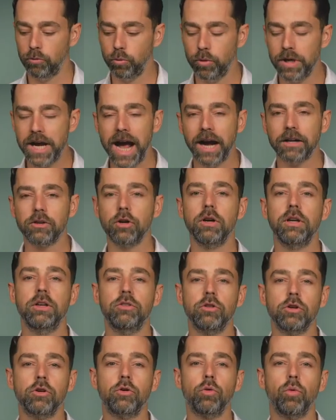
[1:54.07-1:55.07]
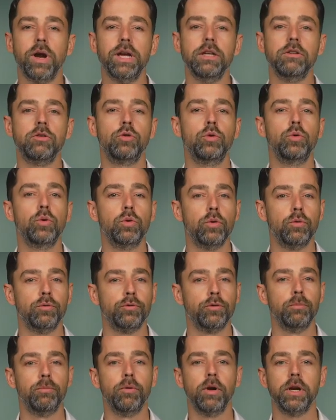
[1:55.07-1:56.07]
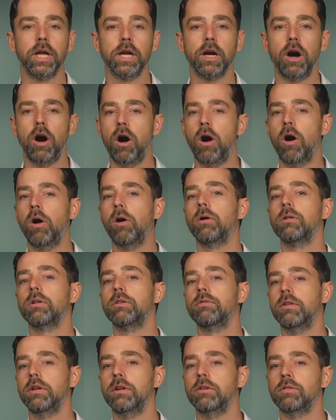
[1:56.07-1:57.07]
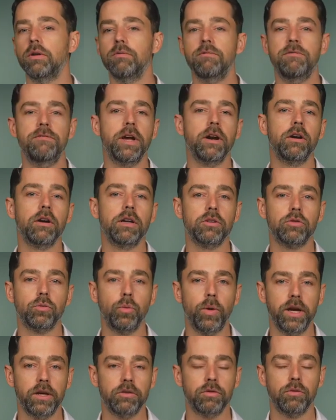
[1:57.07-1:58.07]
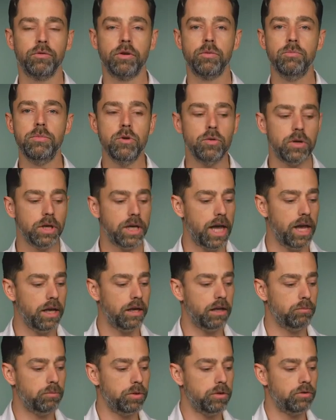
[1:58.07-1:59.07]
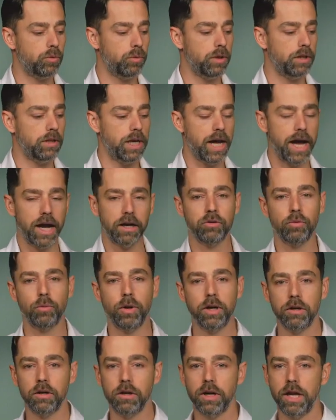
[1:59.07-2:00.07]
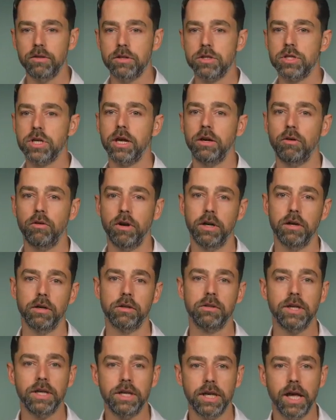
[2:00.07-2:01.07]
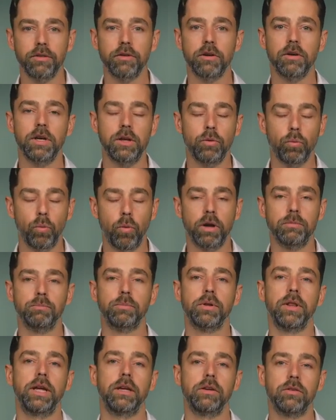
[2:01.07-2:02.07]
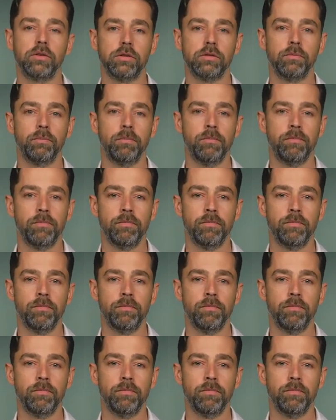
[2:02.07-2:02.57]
Reaktor is a great tool for bringing all of these various ways of communicating between the actuator and the generator together in one place.